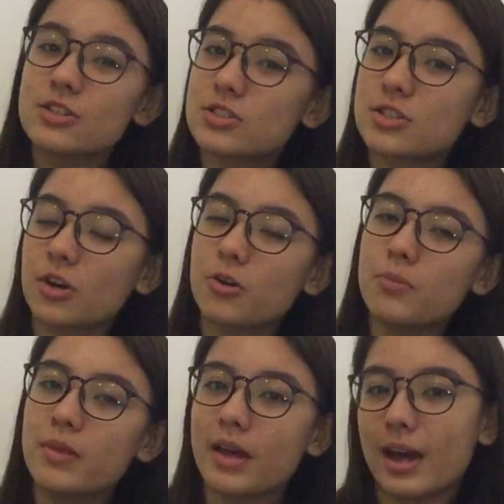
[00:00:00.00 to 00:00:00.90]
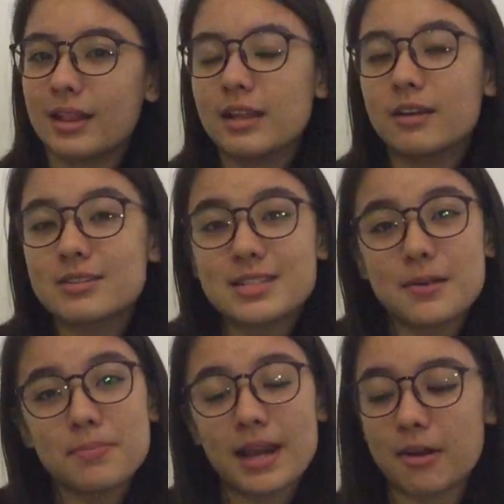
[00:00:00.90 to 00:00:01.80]
So a little
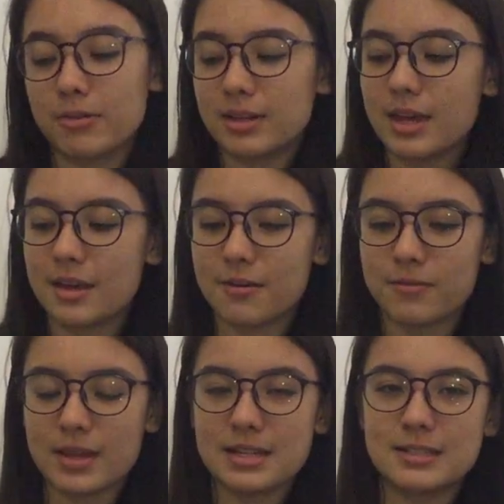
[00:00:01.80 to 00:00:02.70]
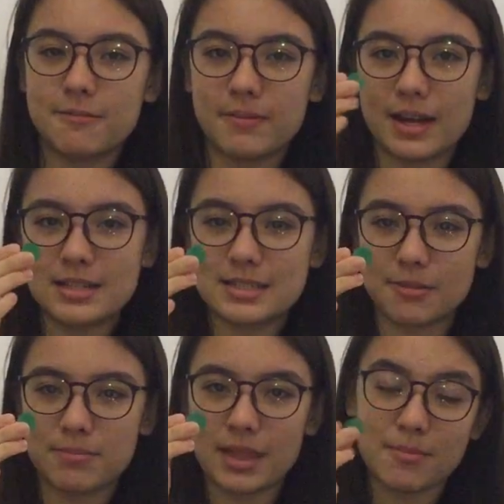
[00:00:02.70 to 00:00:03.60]
tip that I would give is to find
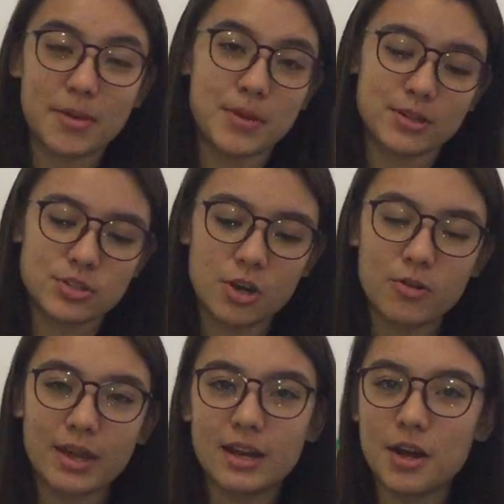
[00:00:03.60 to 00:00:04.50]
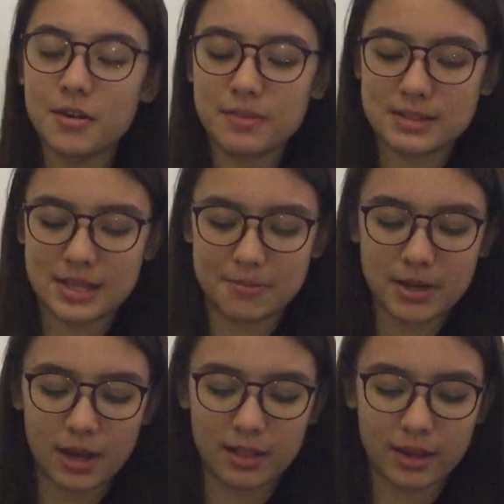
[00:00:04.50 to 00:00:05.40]
something, maybe a token of the same
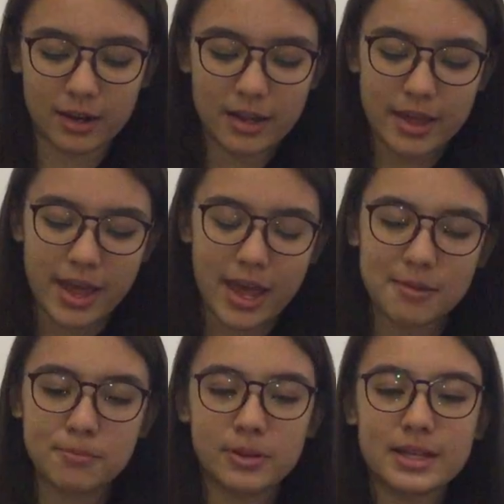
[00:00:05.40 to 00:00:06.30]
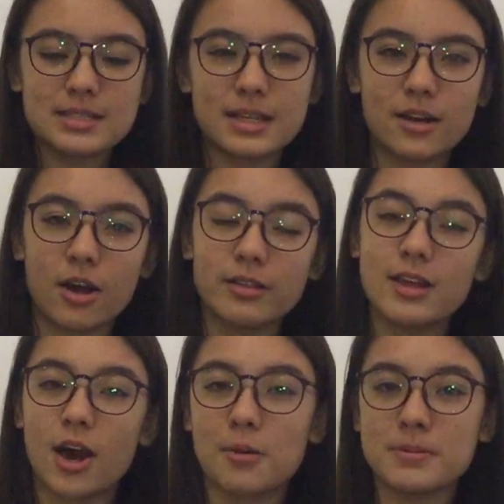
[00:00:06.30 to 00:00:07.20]
color, and place it on
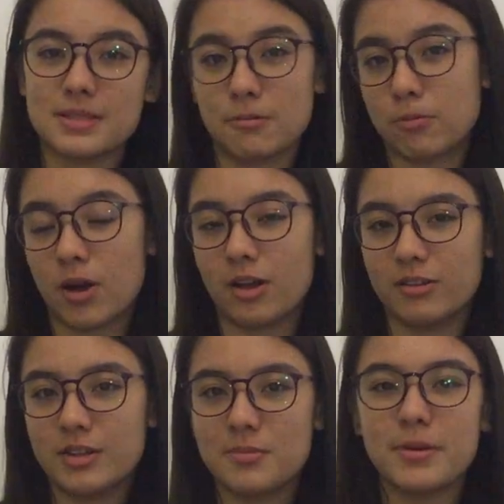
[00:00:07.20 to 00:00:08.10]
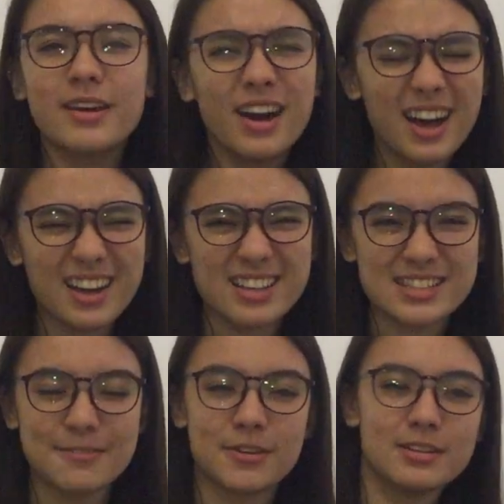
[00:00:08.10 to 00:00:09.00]
the opposite wall. Because
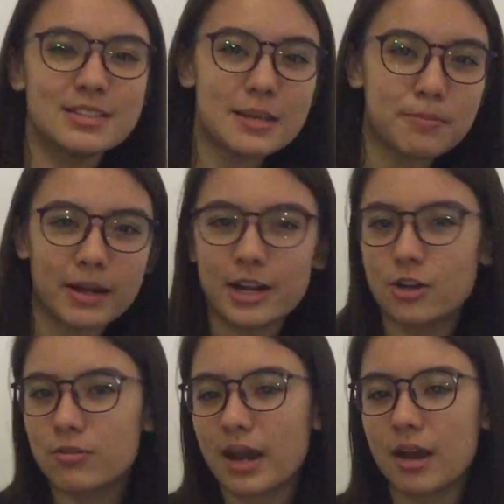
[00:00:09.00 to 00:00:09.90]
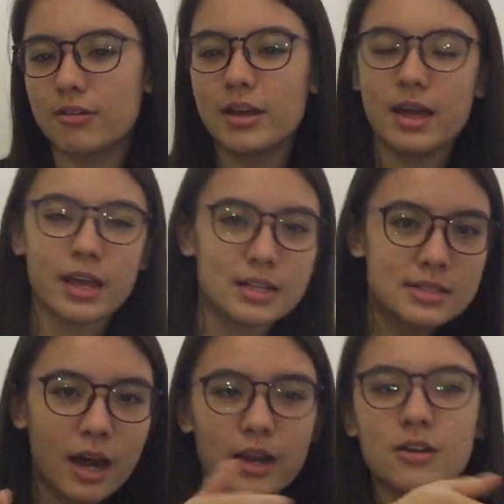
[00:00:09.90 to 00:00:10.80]
if you're deep underground, in
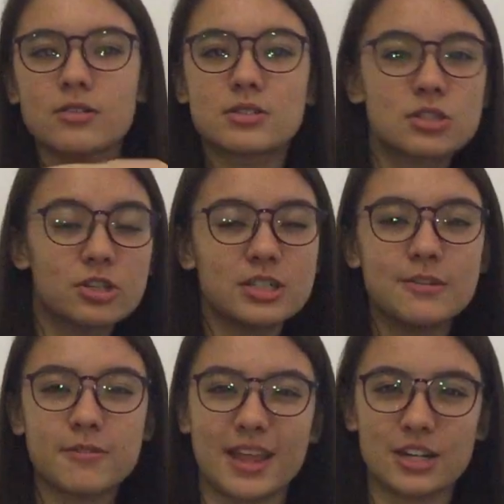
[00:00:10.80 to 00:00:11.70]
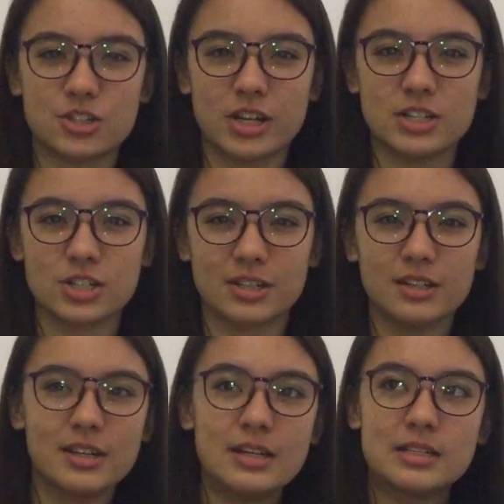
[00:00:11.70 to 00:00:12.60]
tunnels, searching for that treasure,
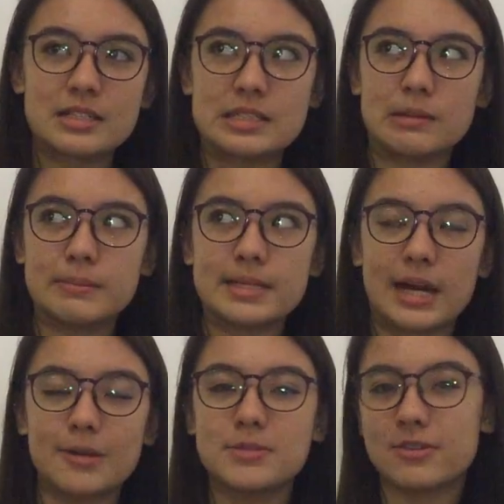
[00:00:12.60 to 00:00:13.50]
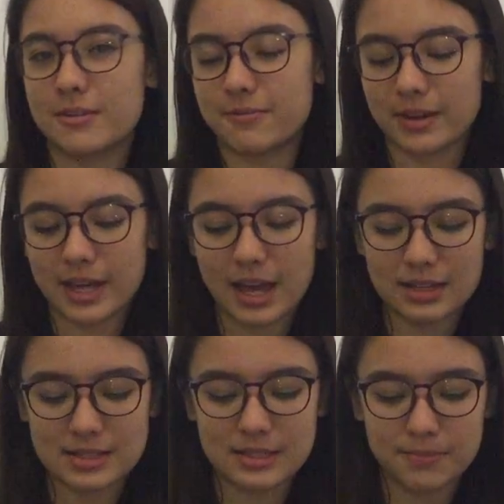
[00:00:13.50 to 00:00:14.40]
sometimes you can
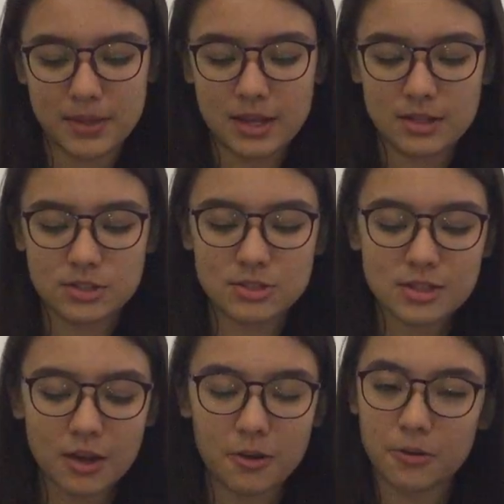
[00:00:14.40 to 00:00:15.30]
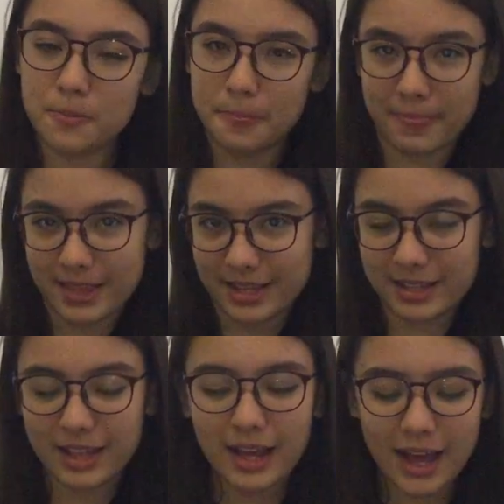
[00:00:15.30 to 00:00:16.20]
forget. So
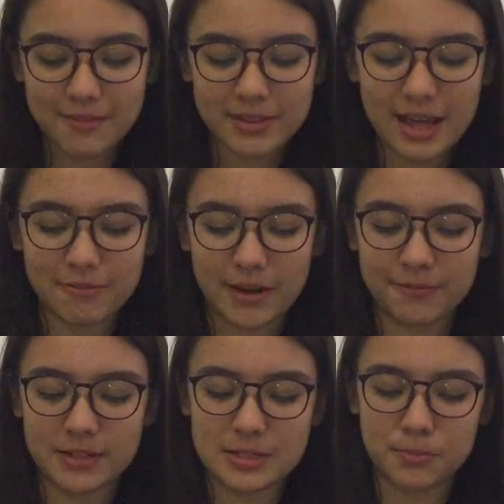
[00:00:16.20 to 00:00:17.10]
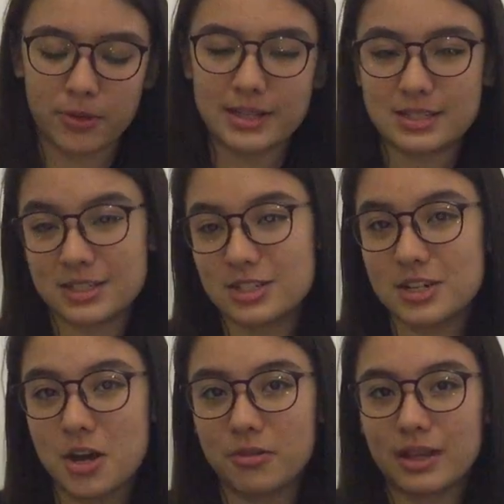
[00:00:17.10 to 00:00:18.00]
having that reference point
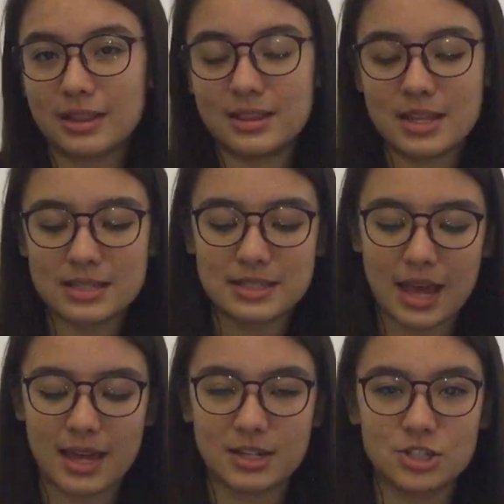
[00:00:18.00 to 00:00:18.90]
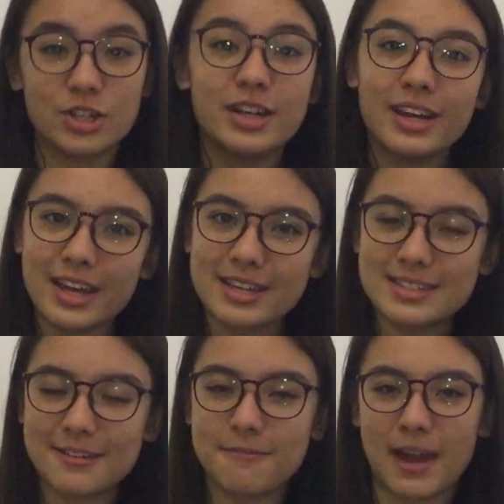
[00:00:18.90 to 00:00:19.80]
to know that this edge
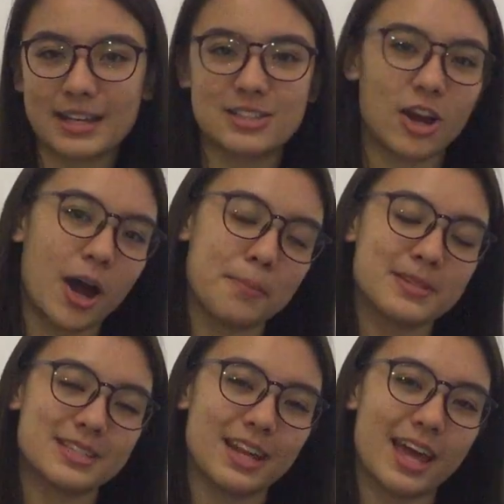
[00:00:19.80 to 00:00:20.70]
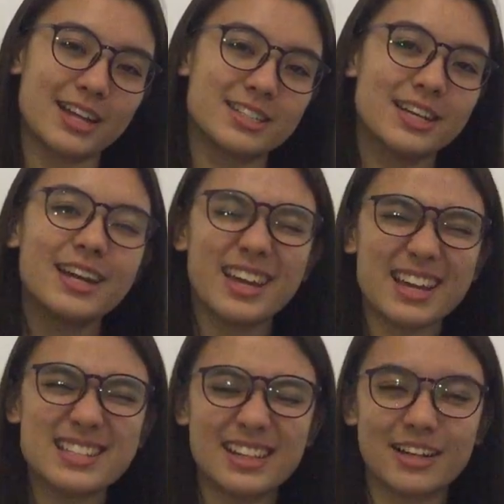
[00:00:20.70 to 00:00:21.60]
is in fact your opposite edge
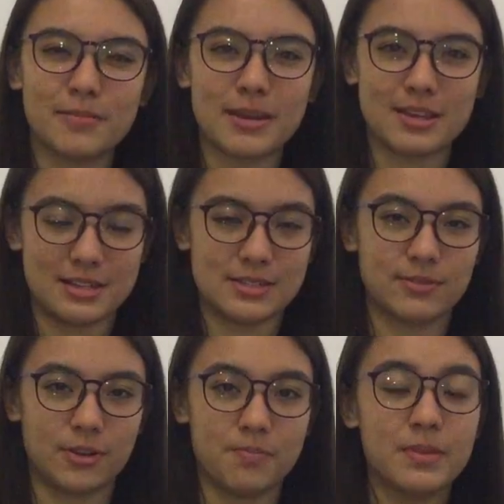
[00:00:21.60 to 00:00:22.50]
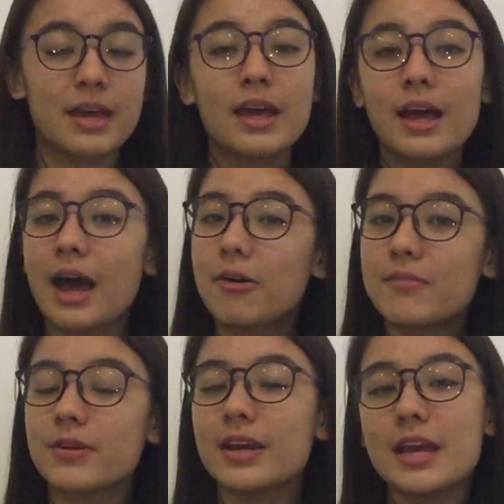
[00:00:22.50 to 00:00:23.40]
is a little bit useful.
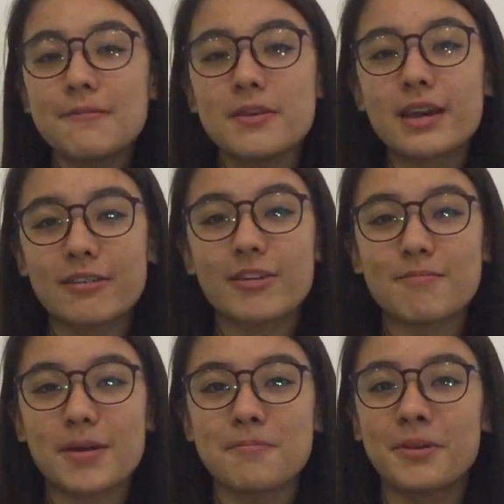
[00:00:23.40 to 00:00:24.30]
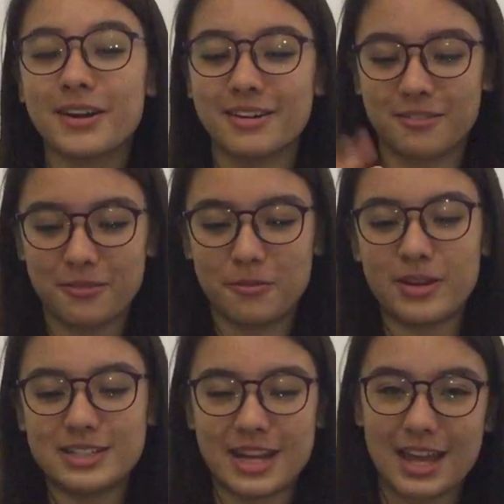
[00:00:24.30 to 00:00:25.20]
However, if you can remember
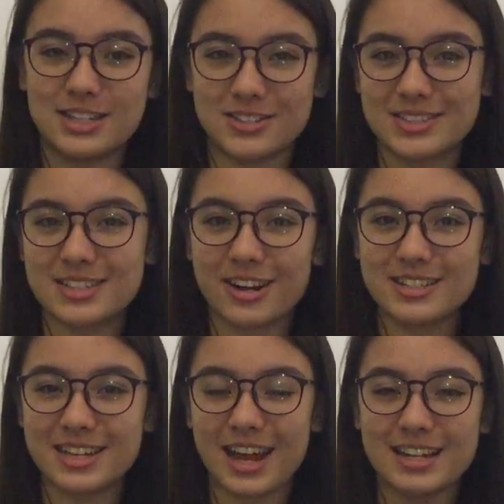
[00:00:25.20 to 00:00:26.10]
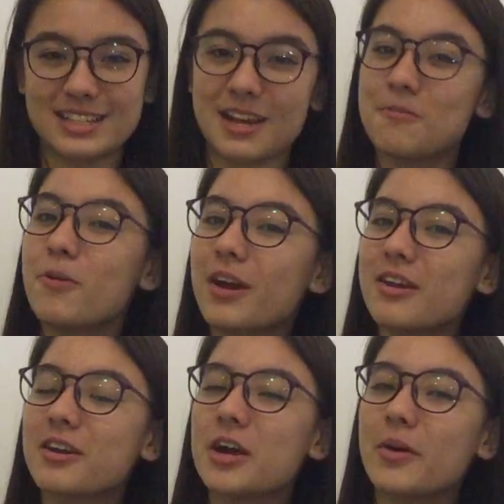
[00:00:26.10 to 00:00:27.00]
which edge you started at and where
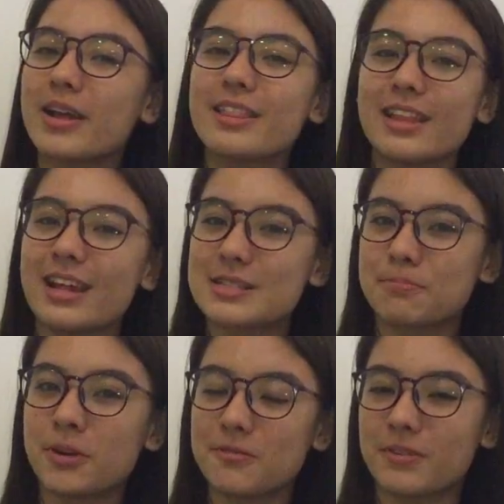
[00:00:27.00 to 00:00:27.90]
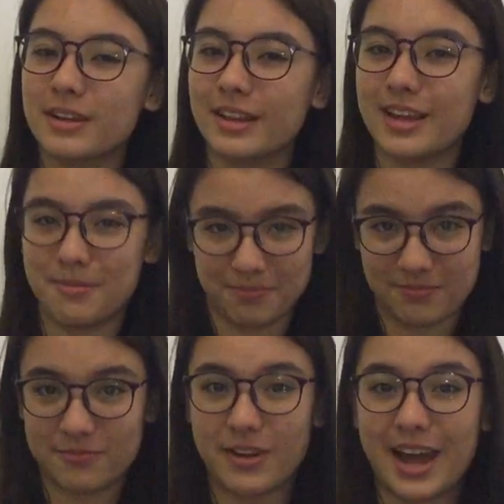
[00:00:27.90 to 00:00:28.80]
you're going, then that's perfectly
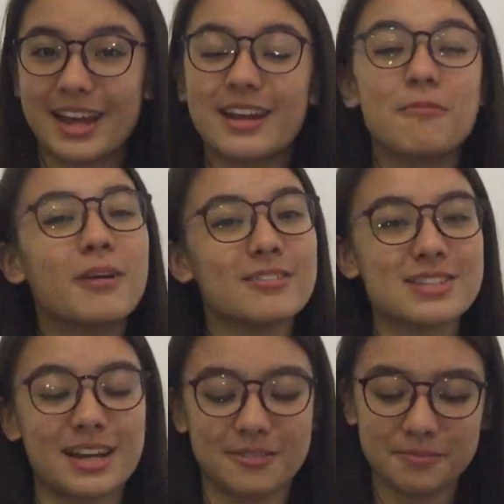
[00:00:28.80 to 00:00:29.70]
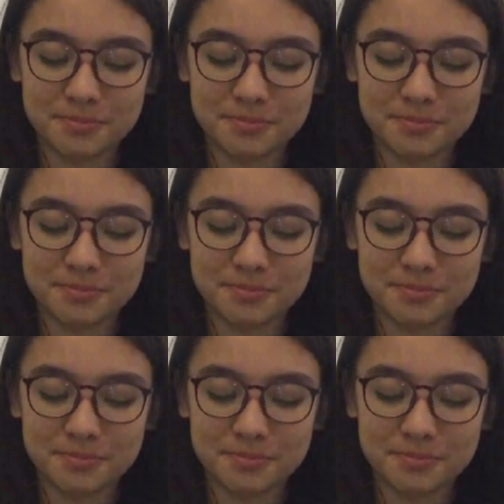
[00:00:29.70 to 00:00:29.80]
fine and well done.